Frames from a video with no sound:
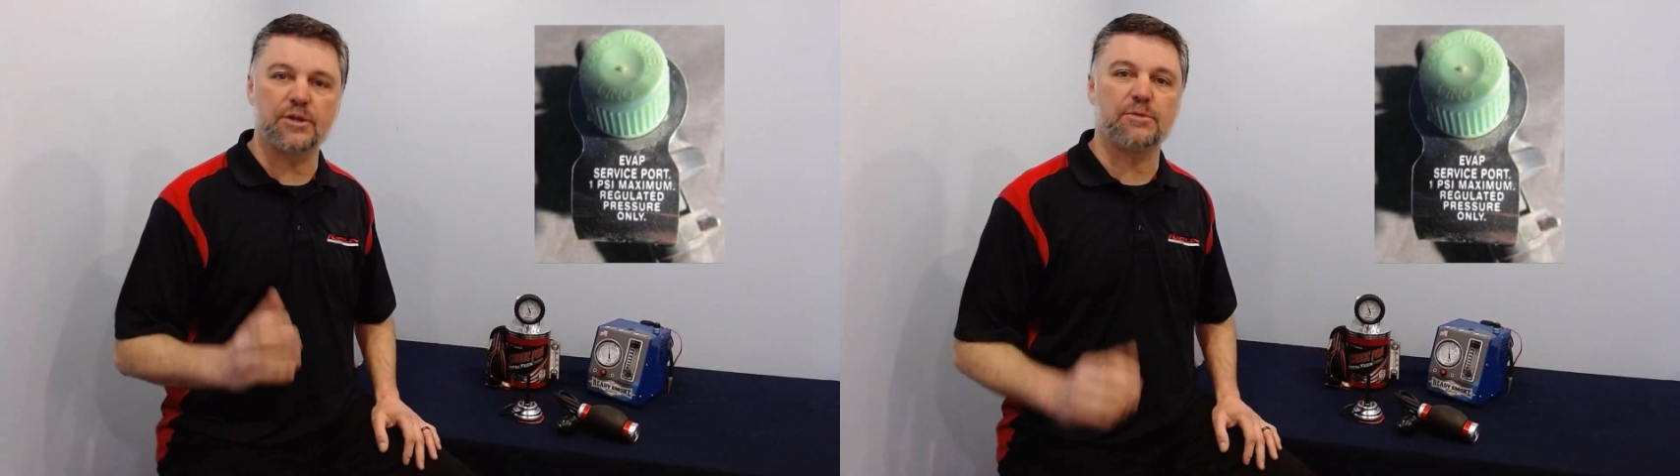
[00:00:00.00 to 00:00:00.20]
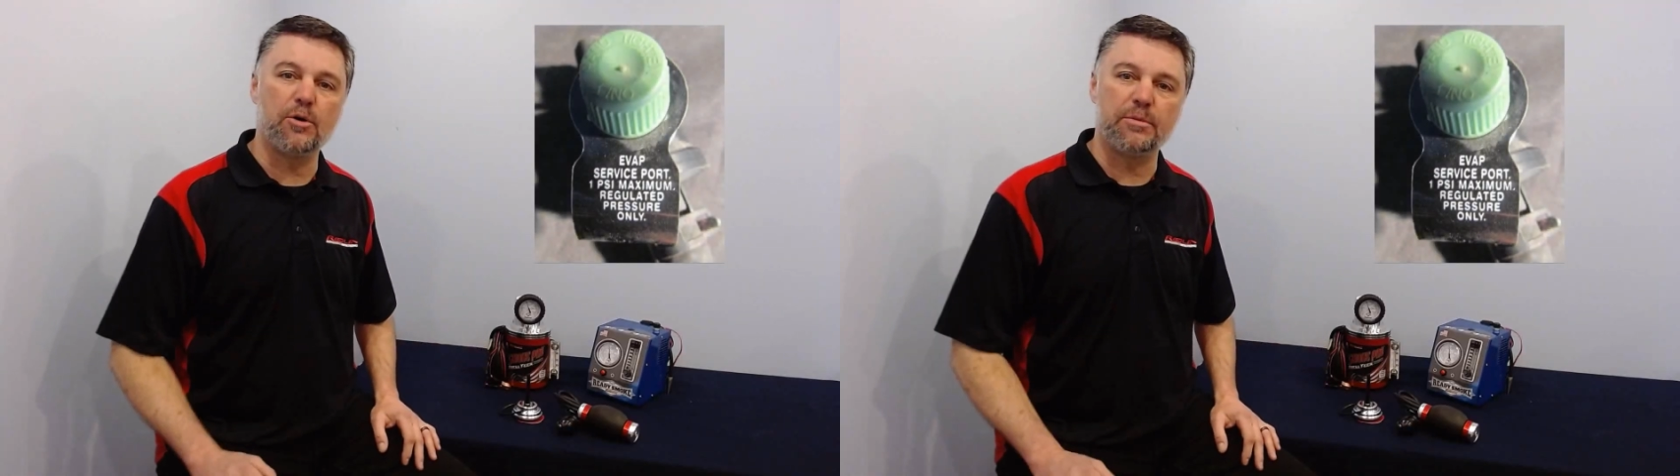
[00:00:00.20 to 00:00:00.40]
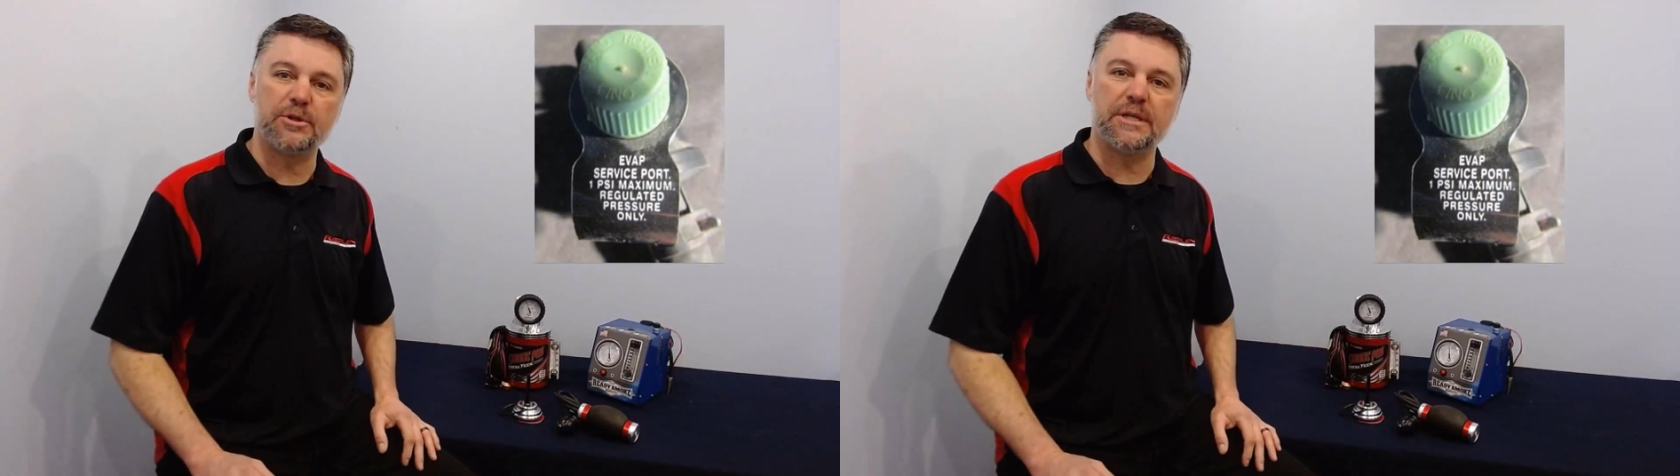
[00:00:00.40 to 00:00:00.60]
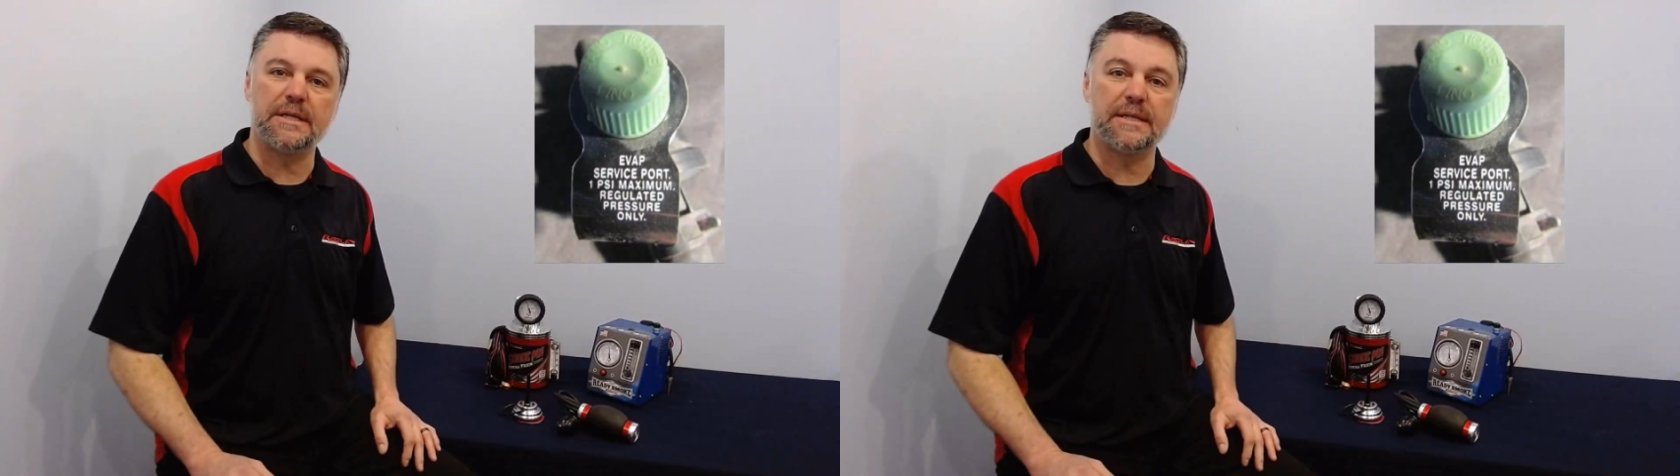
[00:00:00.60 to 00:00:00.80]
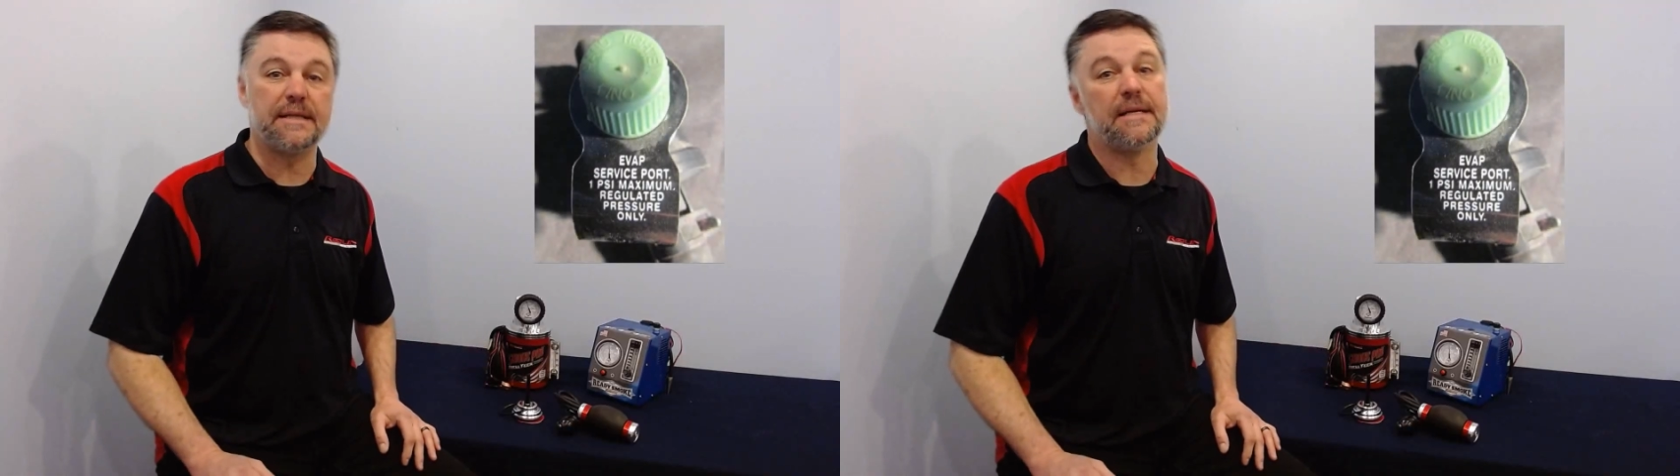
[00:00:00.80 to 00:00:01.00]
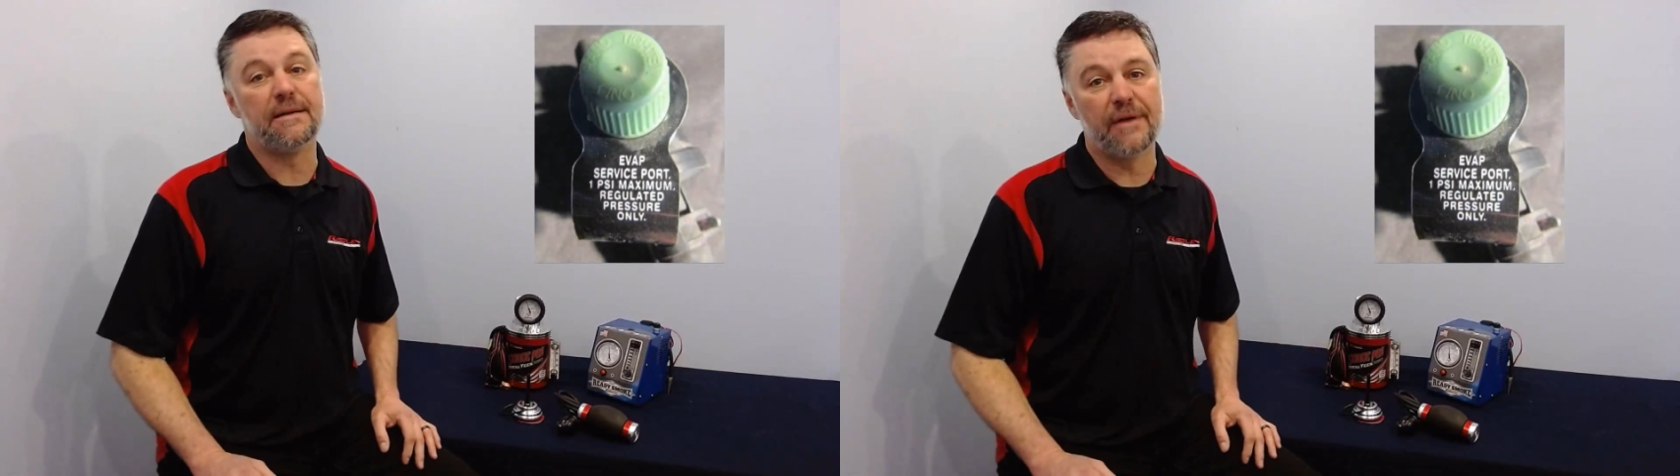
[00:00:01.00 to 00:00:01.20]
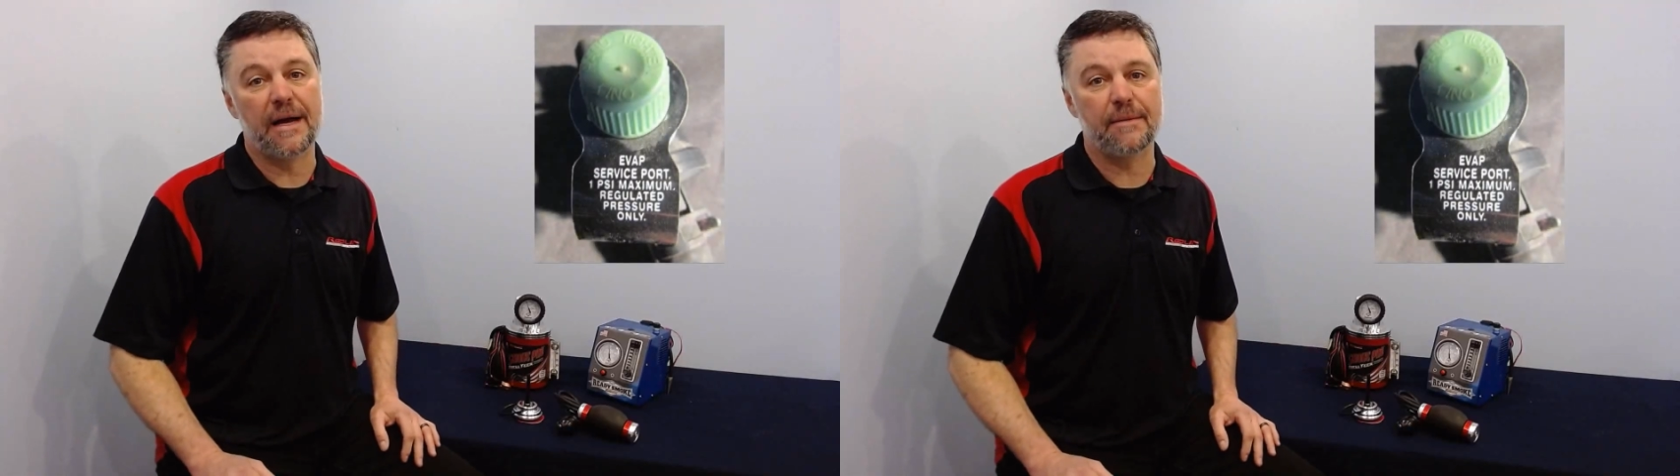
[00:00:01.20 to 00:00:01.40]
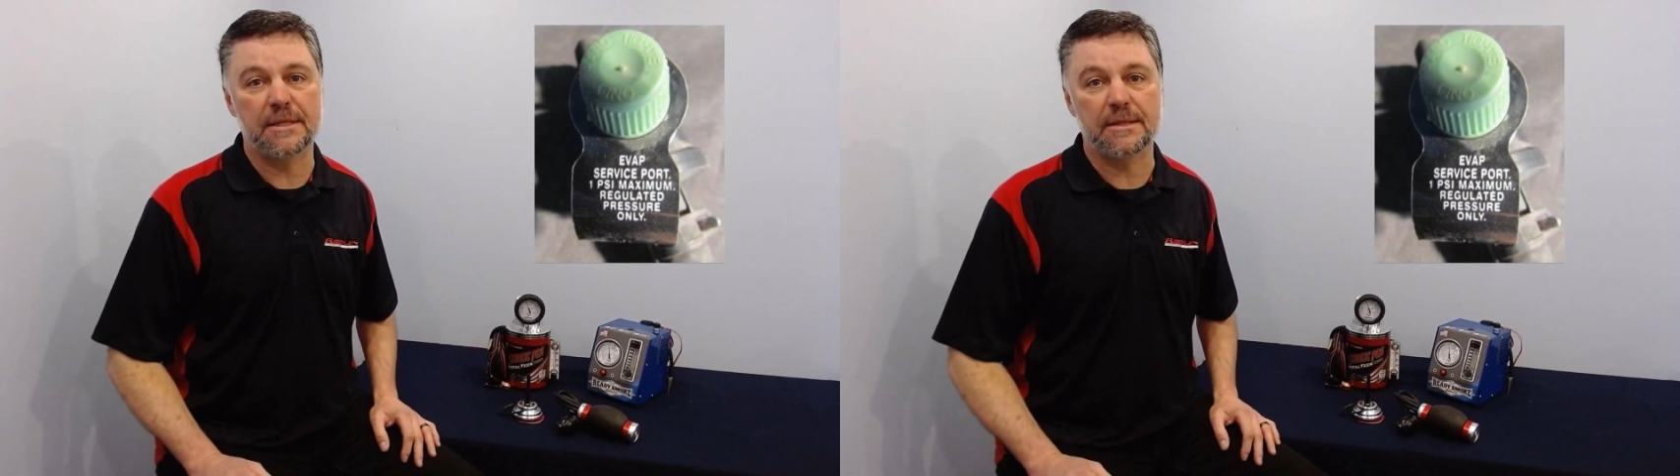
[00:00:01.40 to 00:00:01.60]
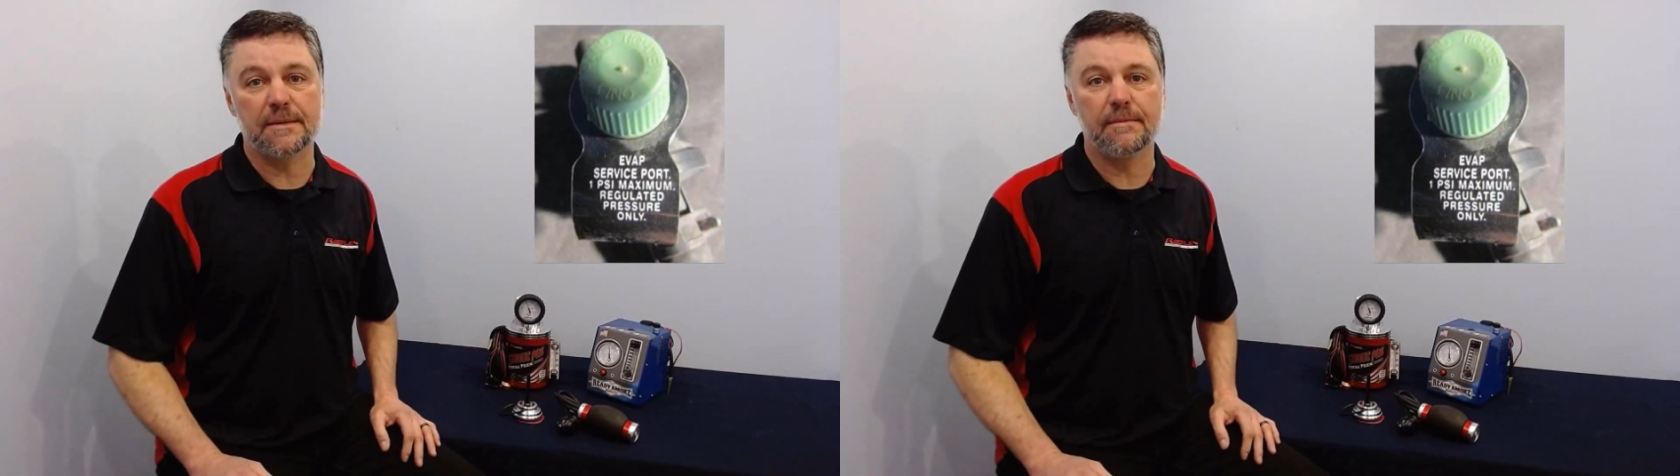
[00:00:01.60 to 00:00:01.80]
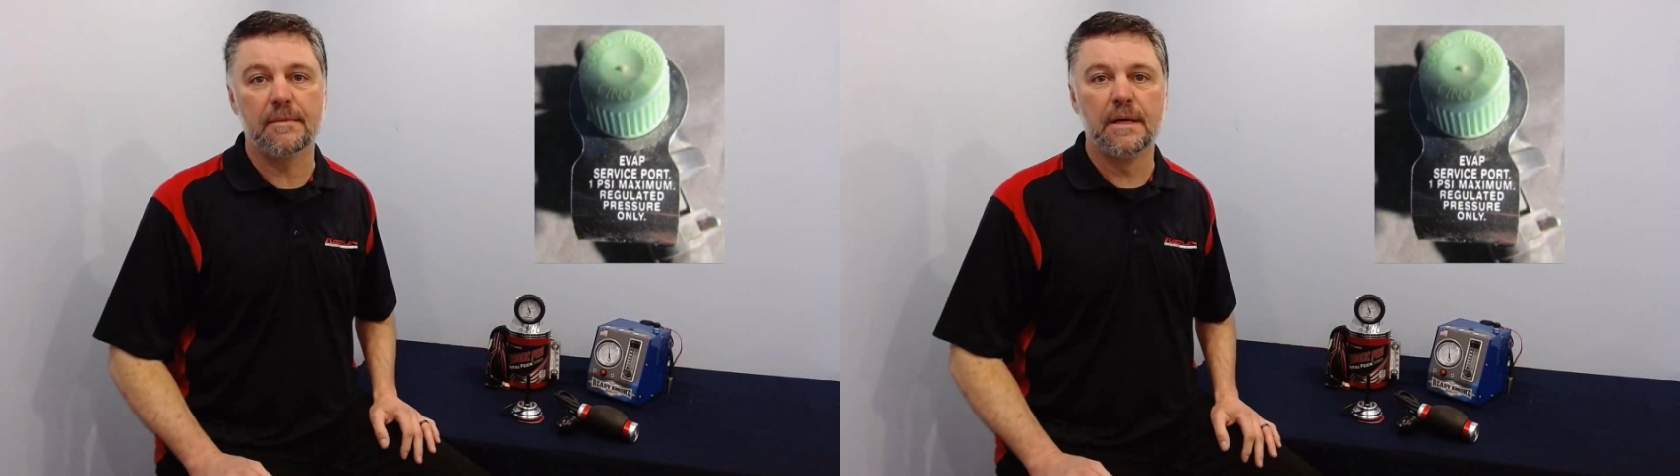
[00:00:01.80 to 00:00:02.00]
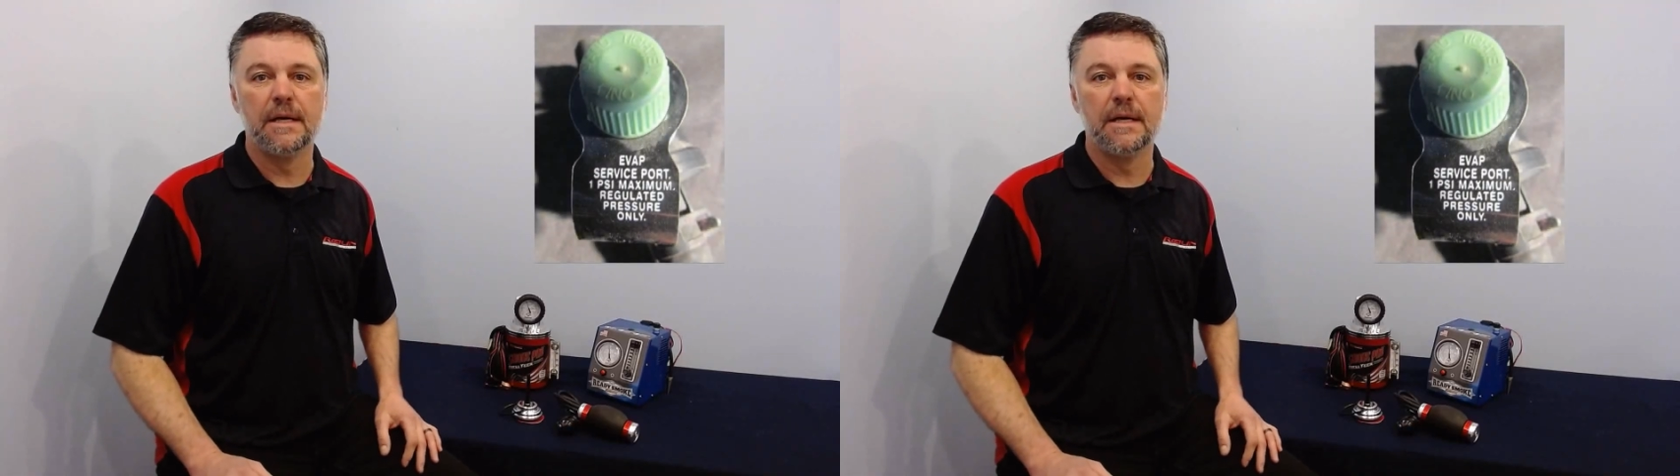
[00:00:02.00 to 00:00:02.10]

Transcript: a smoke machine to the EVAP system.